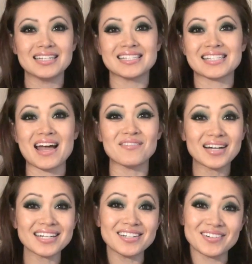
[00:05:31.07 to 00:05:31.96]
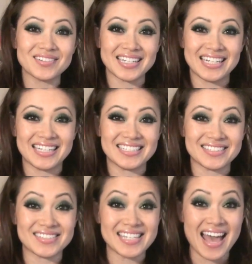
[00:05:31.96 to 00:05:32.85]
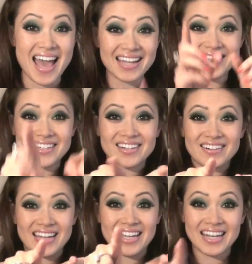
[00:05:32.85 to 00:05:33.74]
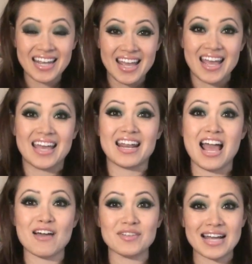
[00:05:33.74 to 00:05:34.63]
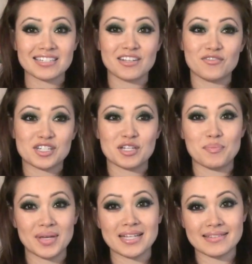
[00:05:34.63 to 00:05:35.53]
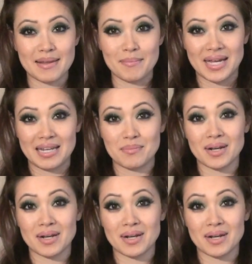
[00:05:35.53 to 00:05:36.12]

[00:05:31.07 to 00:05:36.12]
Just I want to know what it is. So tag you're it and I have to actually officially pick somebody,